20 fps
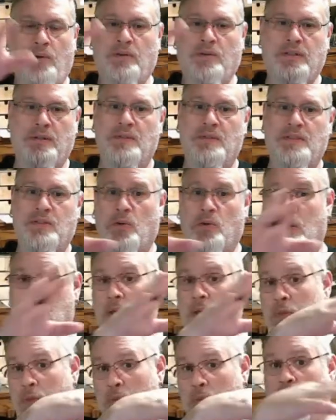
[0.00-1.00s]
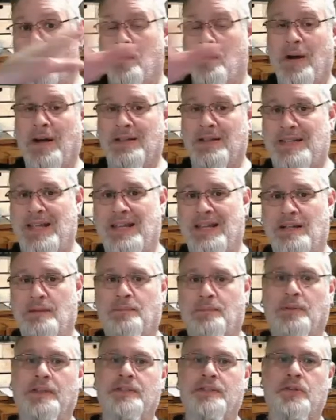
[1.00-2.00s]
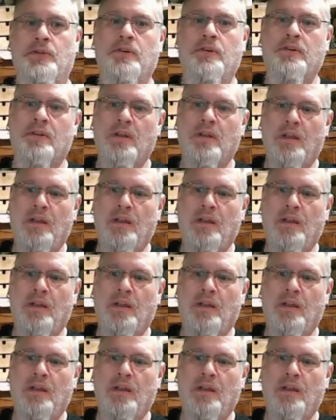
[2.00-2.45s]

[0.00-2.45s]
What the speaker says: to Missouri through a Montana blizzard,